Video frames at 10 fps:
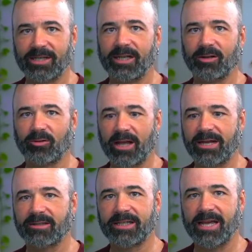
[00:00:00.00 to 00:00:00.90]
It
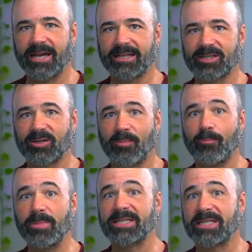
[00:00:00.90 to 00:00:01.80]
likely has
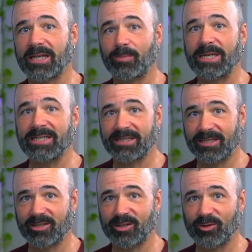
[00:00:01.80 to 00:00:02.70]
some missing
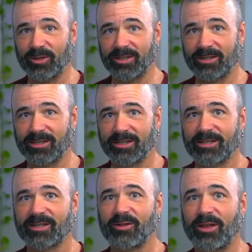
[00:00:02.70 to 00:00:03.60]
pieces to it
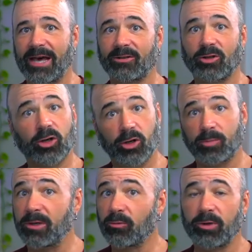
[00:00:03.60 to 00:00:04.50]
that could
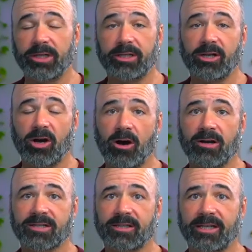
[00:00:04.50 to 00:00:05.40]
be really
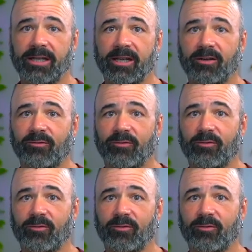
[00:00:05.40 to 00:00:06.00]
costly if